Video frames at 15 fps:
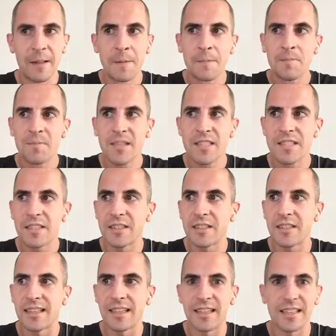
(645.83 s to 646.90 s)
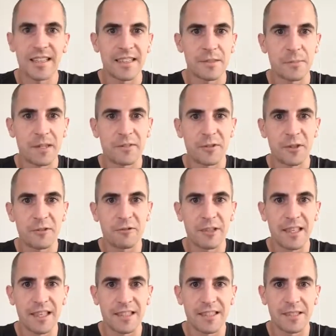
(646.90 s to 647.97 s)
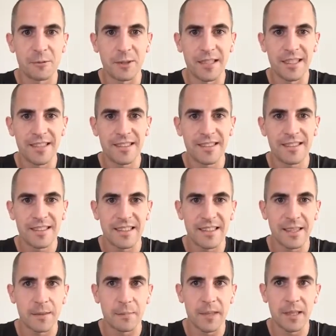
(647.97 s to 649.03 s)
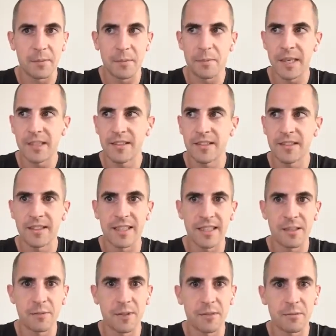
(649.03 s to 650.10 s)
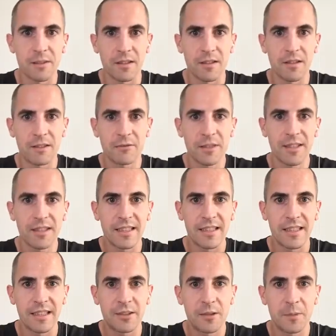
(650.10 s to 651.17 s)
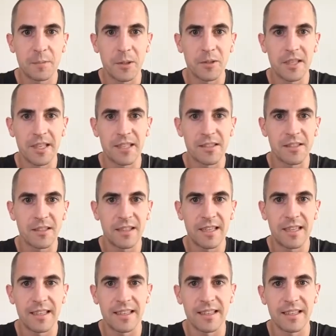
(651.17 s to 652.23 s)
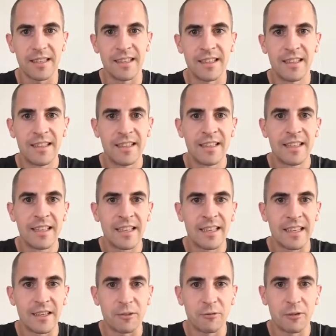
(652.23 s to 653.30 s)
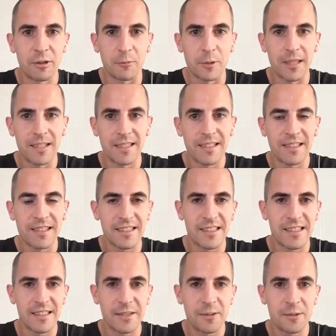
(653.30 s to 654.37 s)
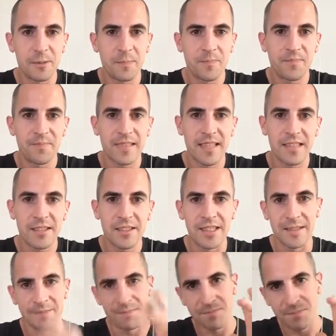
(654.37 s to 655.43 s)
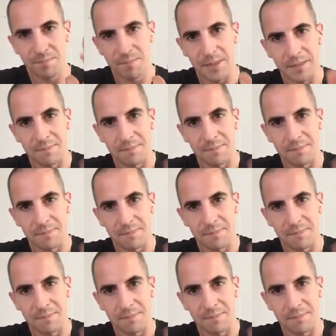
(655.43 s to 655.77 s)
So yeah, it's been a very relaxing weekend, but I'll be back on it next week with the long run, and I hope you guys all had a great weekend, and I'll see you next Sunday. Bye.